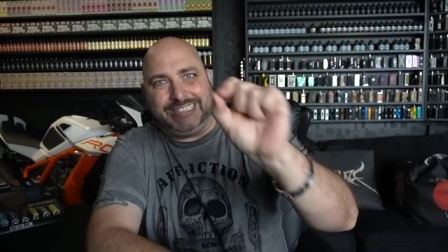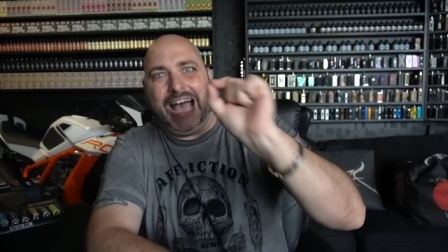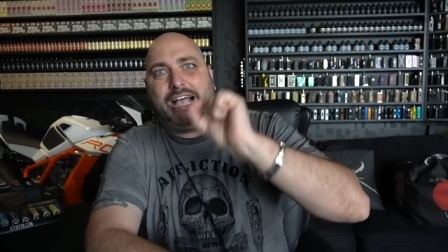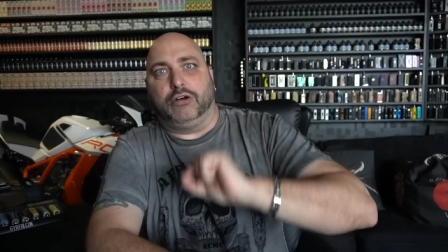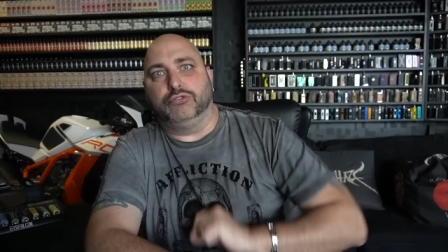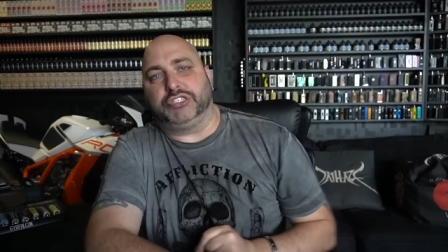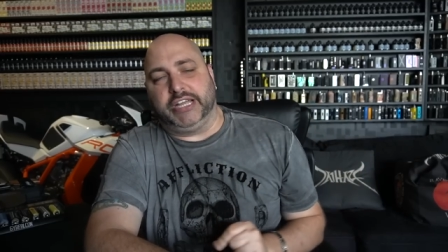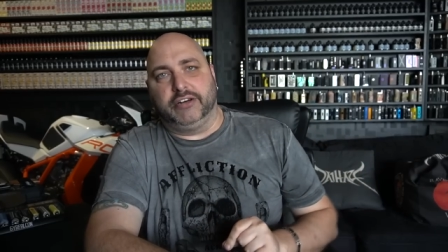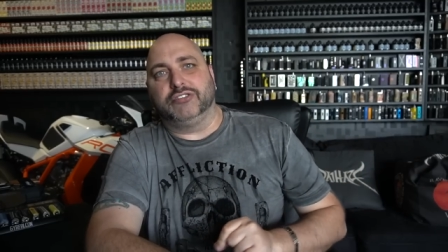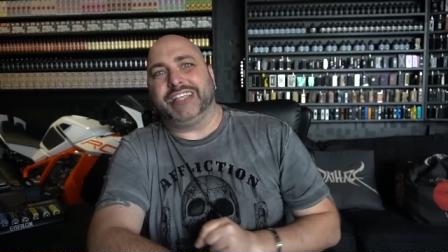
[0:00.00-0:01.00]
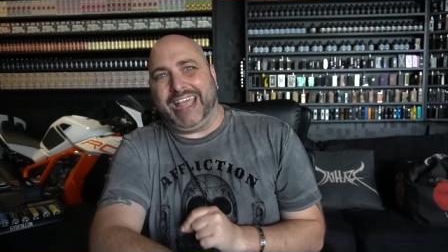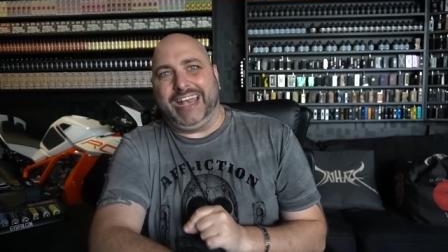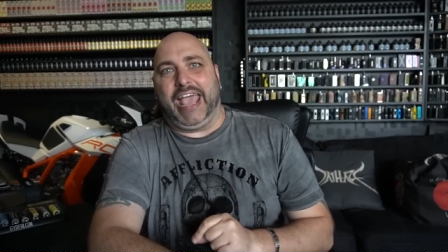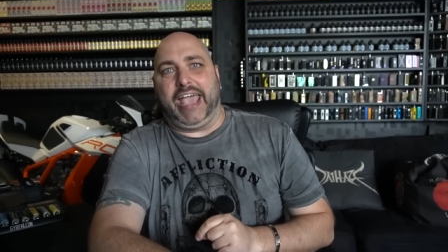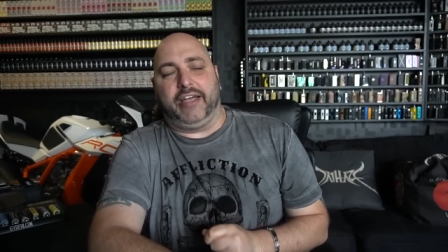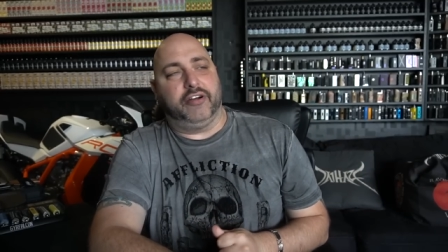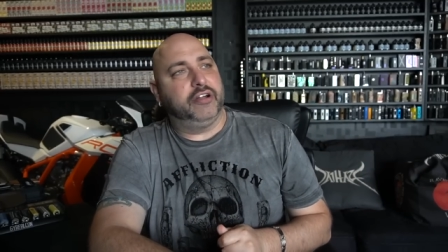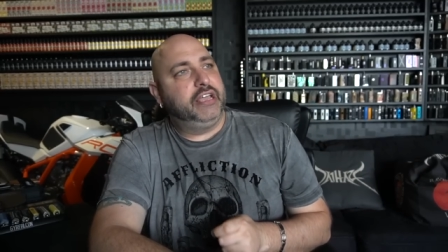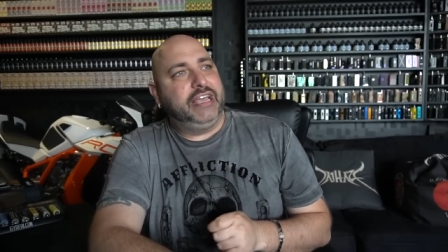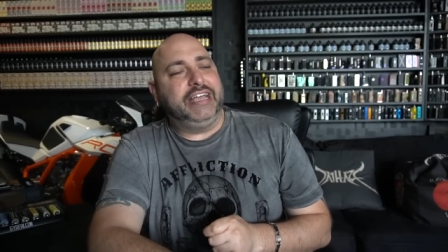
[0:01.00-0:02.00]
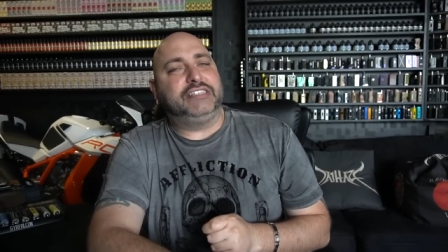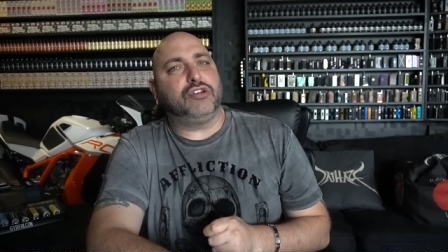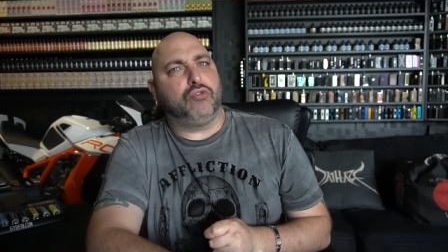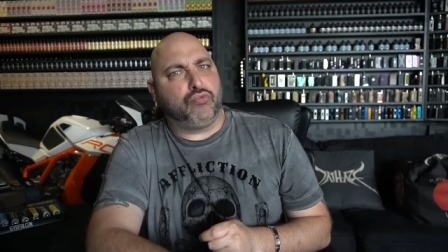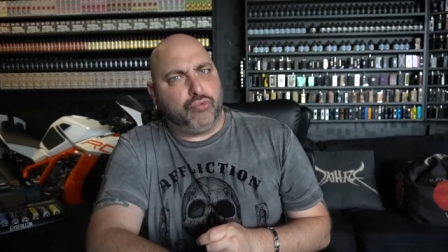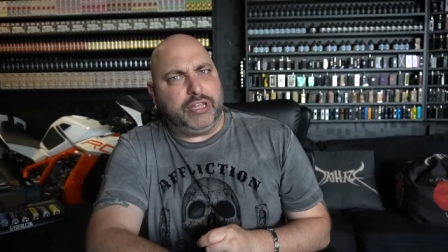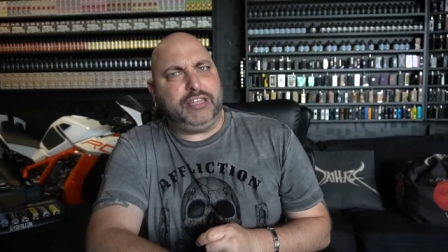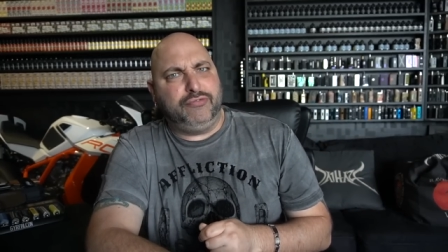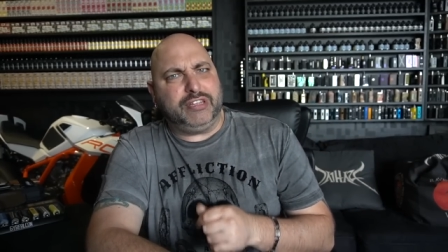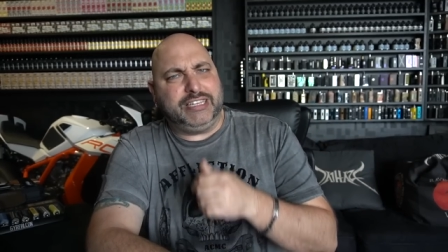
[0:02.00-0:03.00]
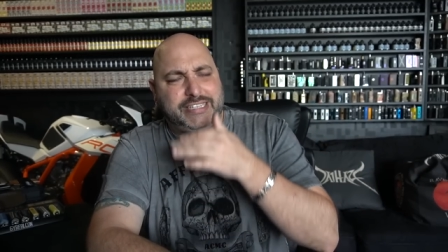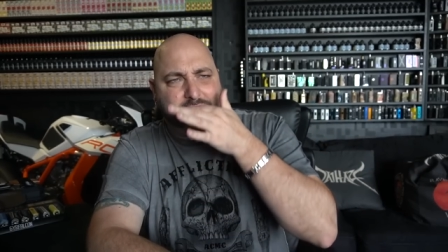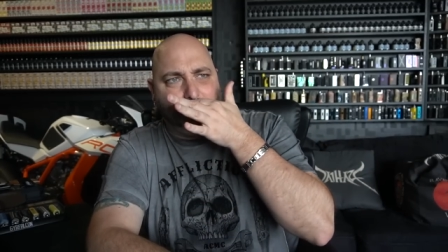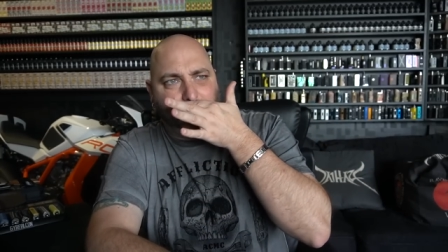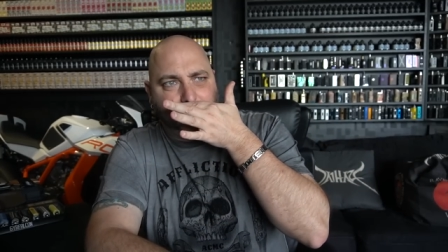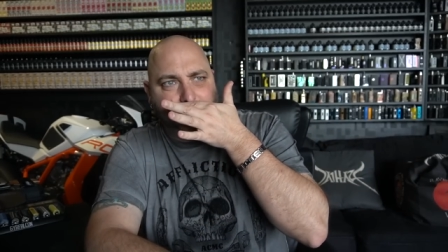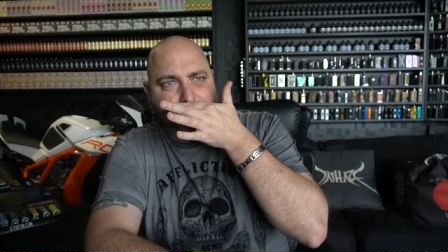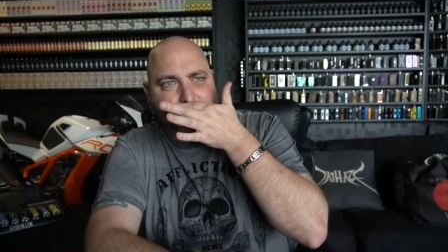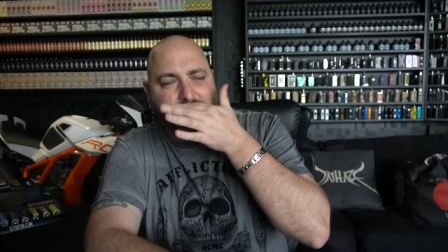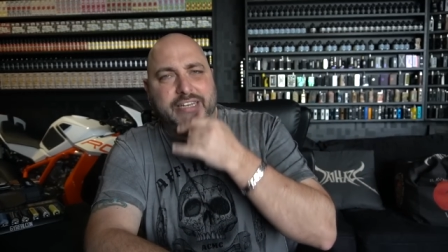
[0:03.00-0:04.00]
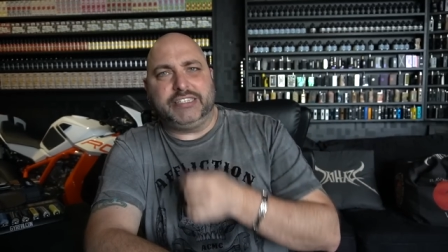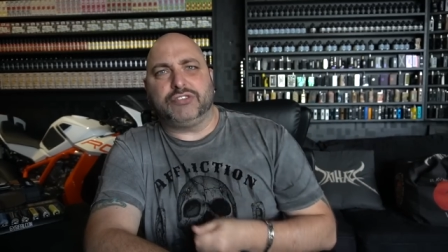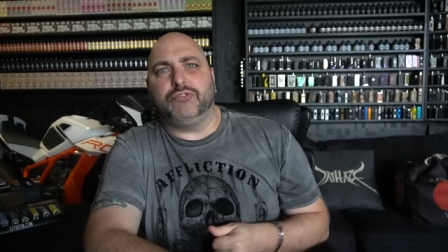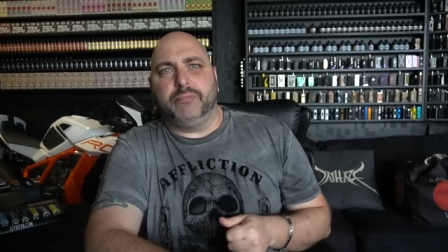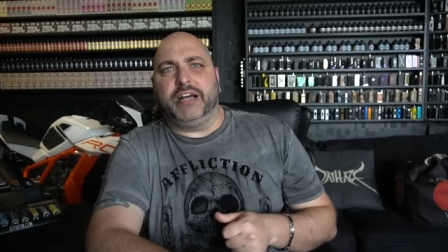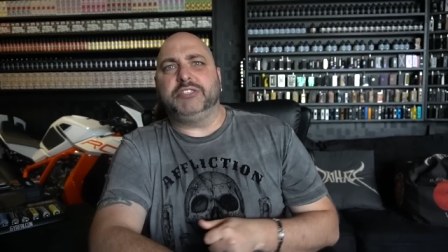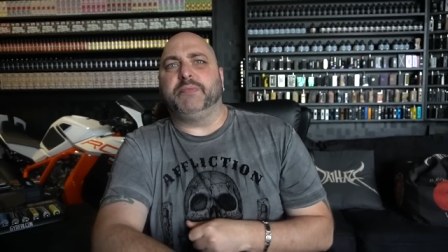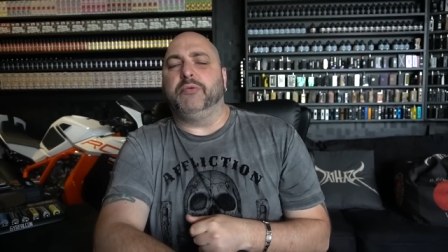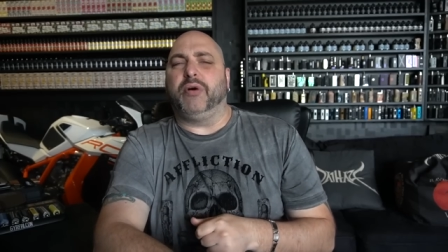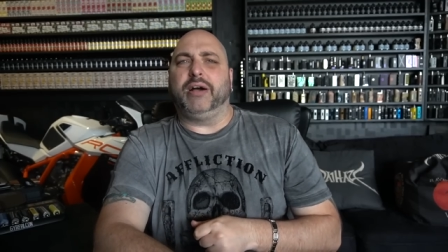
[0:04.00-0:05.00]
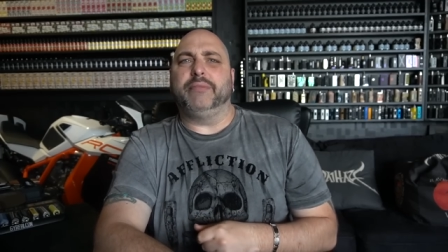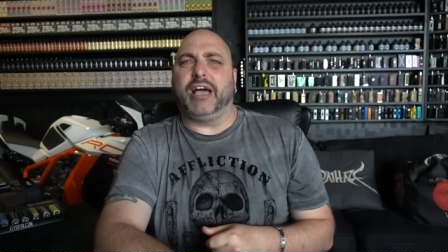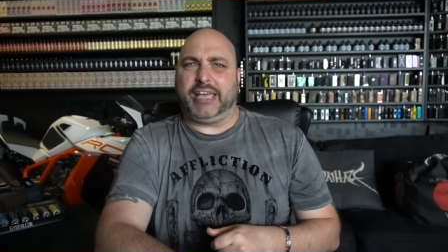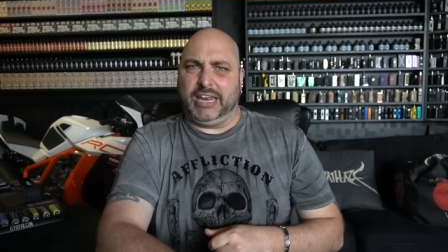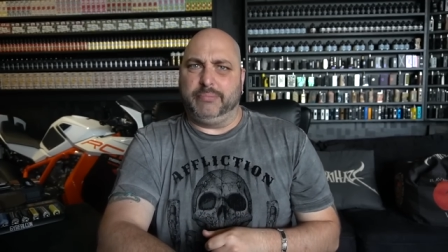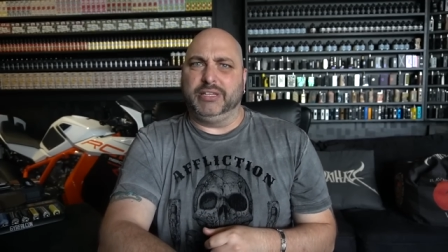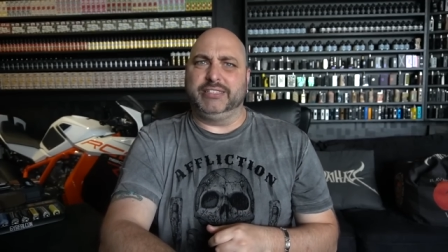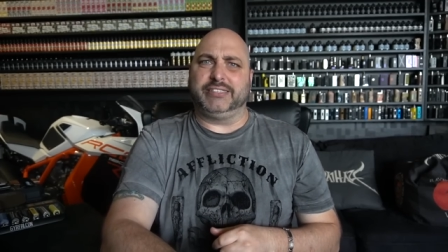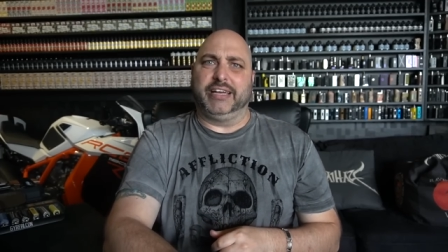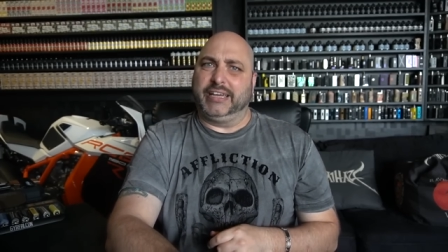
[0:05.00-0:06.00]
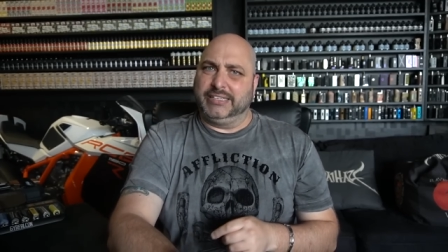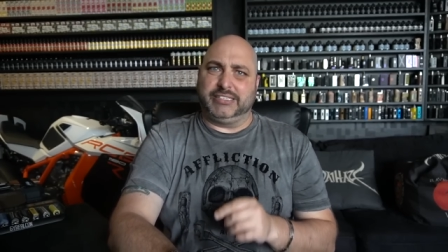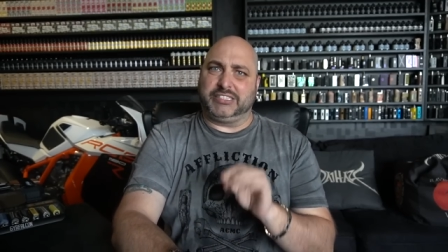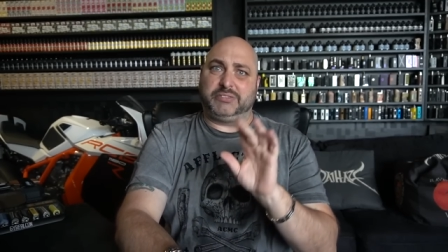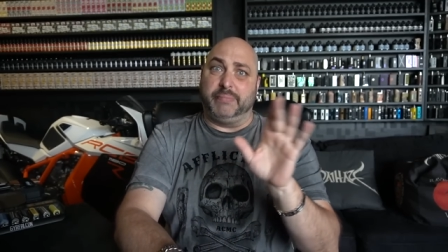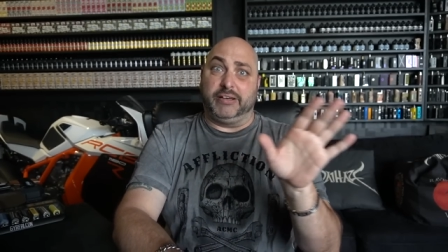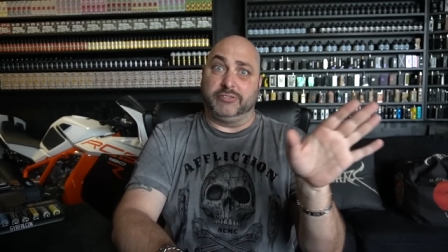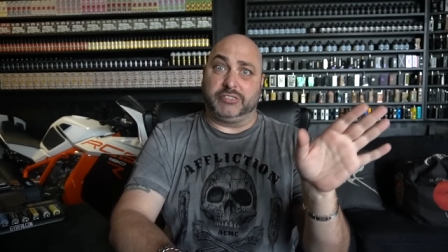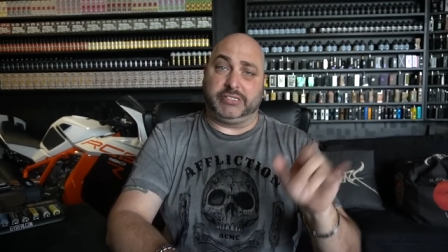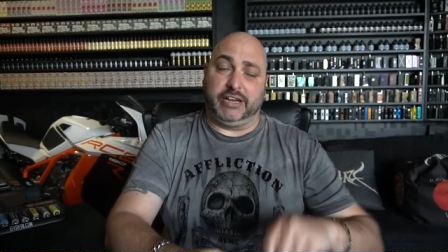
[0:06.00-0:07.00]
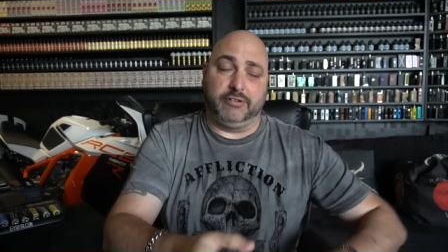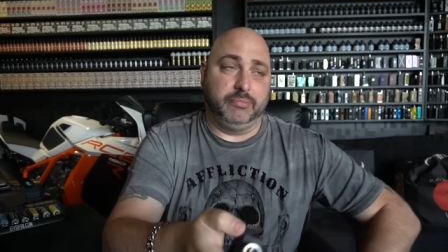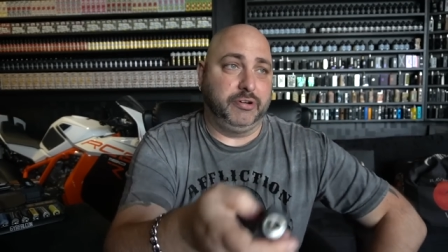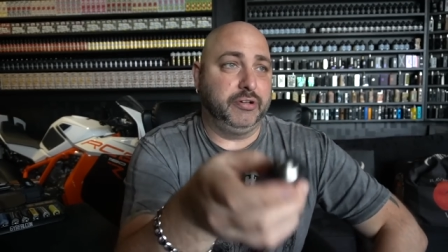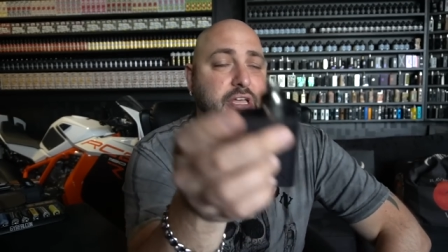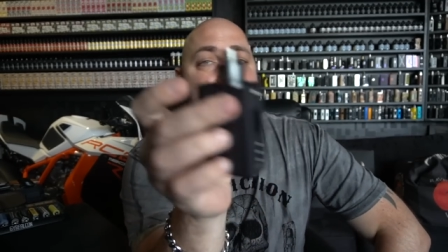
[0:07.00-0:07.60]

taco shells and hair. It's really, really terrible. And it just reminds me why I'm not cannibalistic. It just smells terrible.